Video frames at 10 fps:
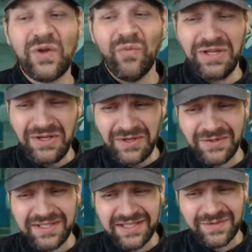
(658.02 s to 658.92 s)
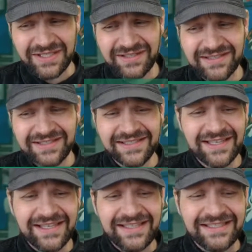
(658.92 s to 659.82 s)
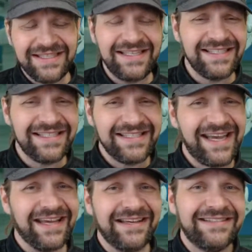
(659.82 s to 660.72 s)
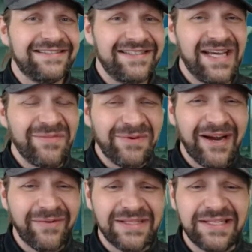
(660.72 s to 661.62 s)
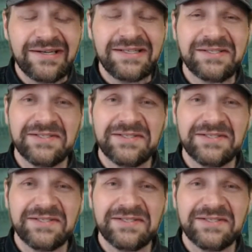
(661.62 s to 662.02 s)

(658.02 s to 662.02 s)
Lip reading: When you use these materials, it's easy to say, temporary materials